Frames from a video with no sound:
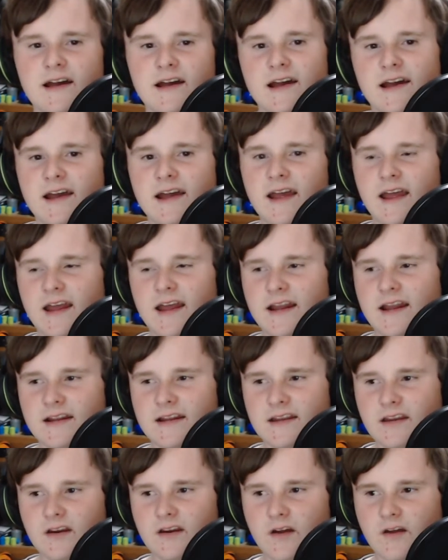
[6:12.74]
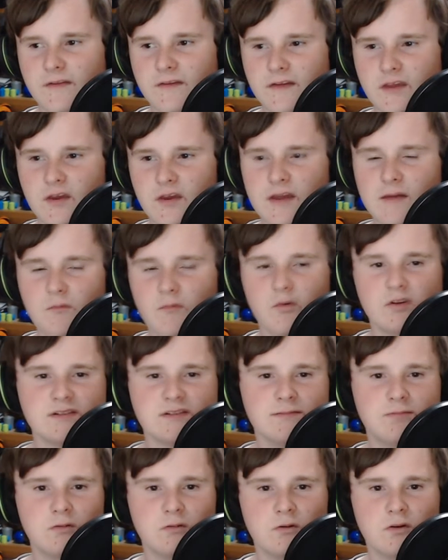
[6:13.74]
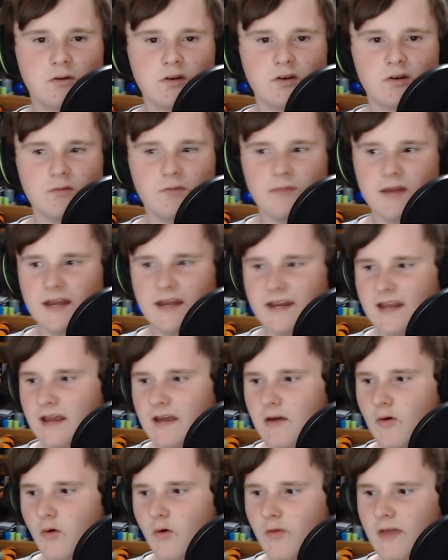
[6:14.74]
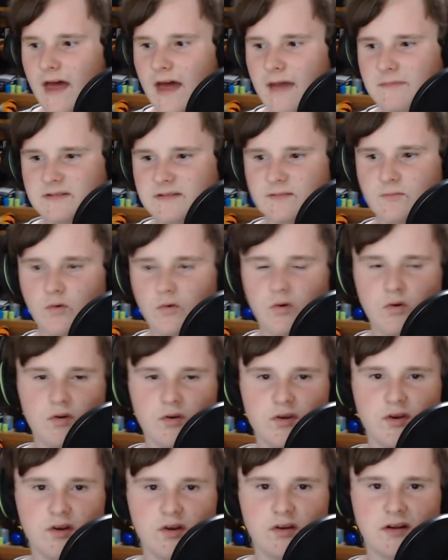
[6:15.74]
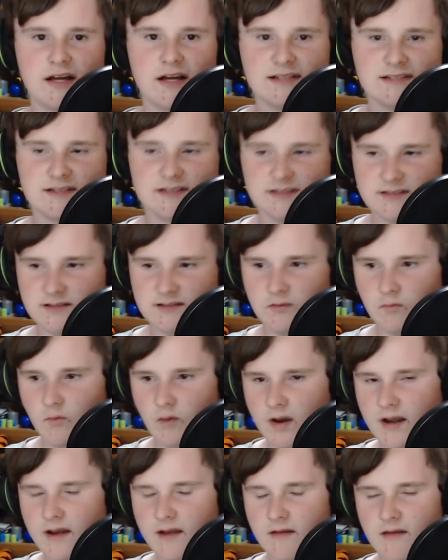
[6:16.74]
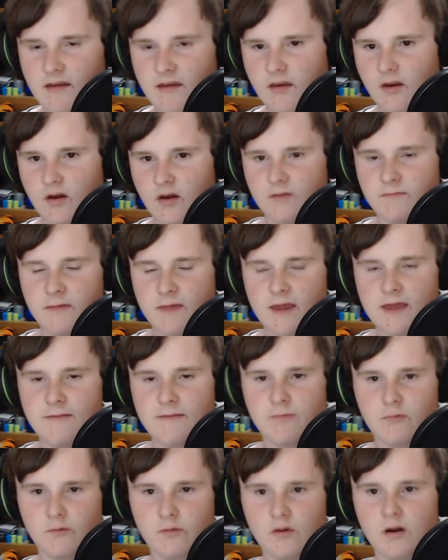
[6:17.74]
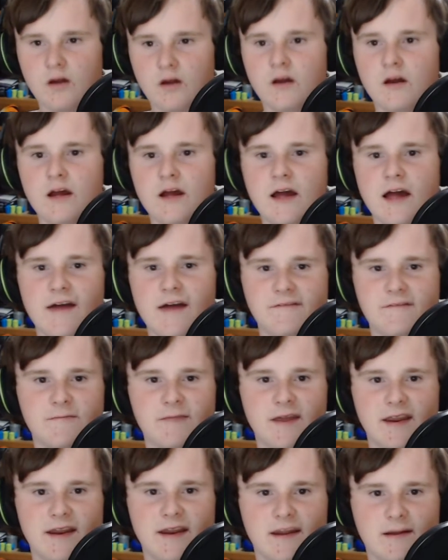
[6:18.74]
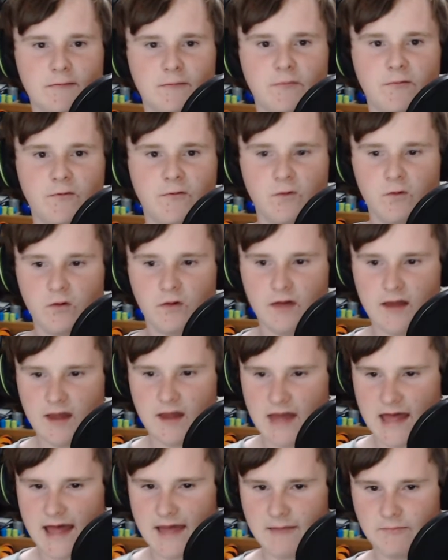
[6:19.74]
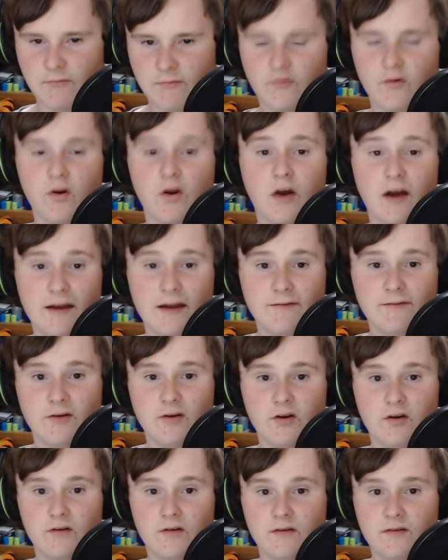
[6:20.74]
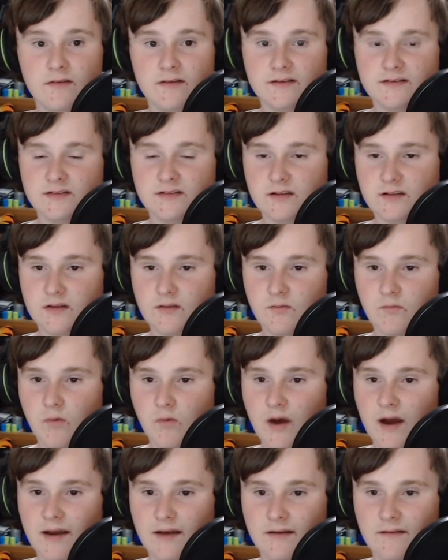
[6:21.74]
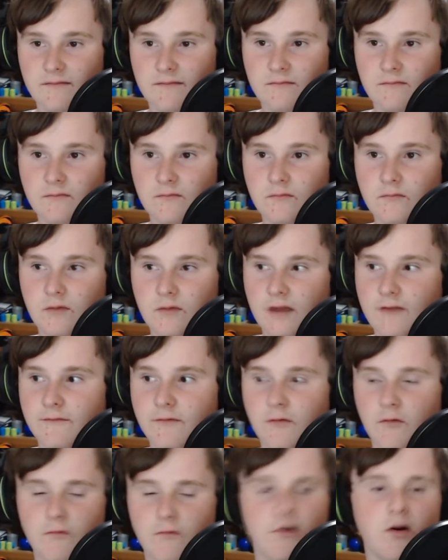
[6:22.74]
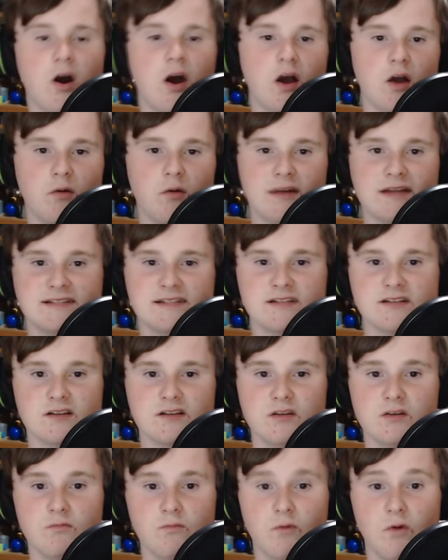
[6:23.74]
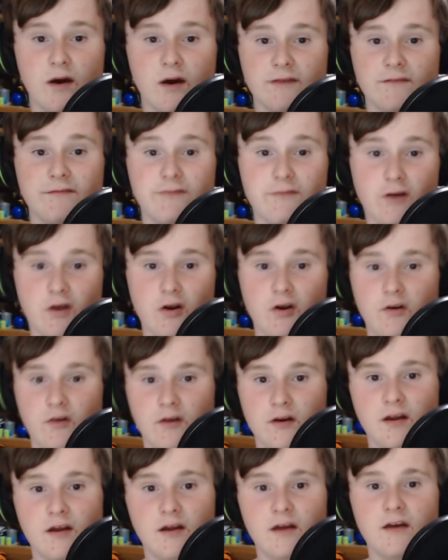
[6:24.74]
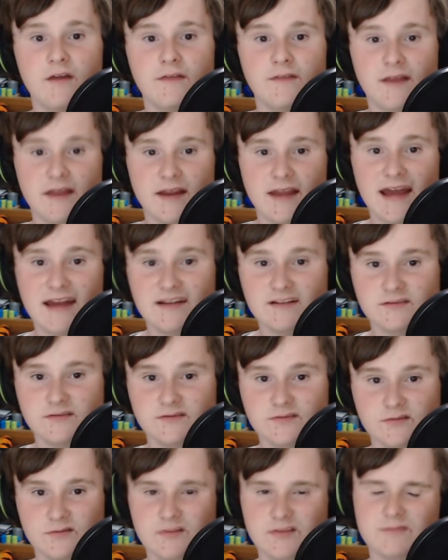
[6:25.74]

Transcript: And, you know, they, you get more support on them, and all the apps are more utilized, because when, you know, people have to make an app for app for an iPhone, there's only one, like for, for iOS, there's only one phone that caters to.